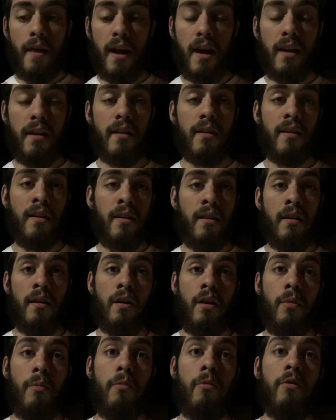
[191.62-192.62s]
Then
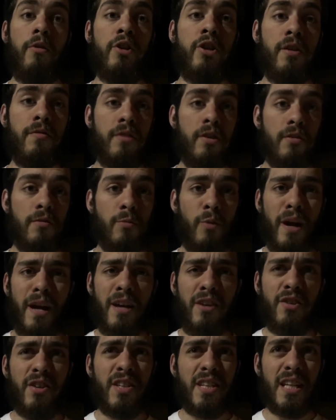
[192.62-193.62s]
shift your
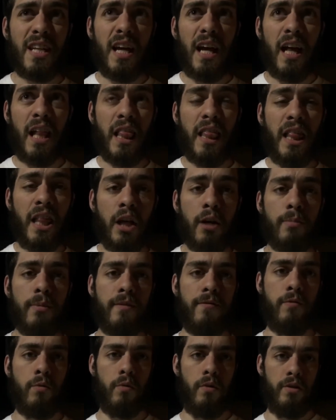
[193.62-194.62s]
weight just a little
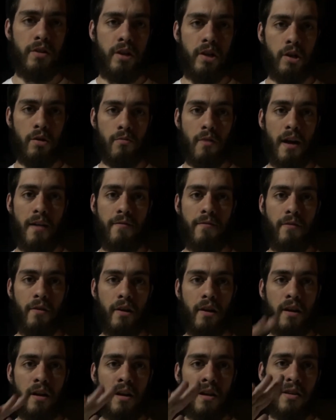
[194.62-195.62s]
bit forward to your right
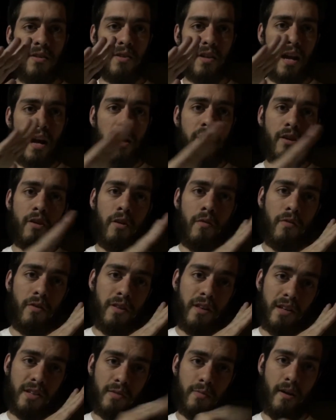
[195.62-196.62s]
foot. So now you're over
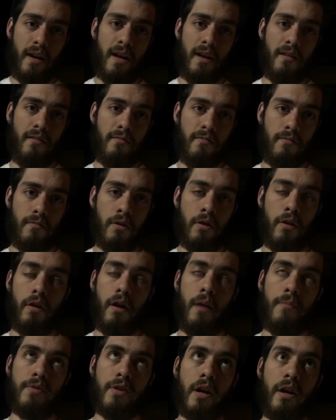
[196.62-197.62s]
this way,
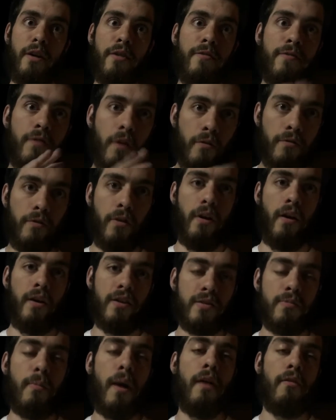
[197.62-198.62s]
your front foot.
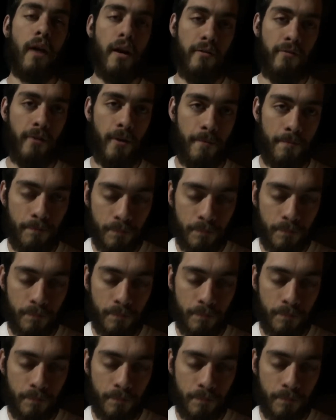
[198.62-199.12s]
It's my right foot.